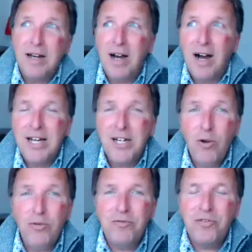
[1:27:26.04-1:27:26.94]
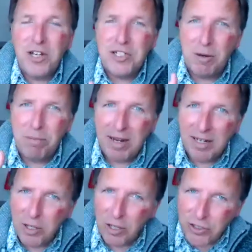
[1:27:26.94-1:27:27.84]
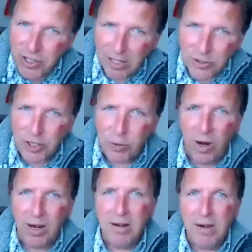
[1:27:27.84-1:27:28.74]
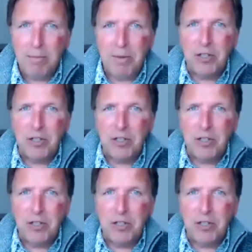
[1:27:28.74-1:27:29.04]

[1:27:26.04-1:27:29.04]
I know things come back in a nostalgic way, but the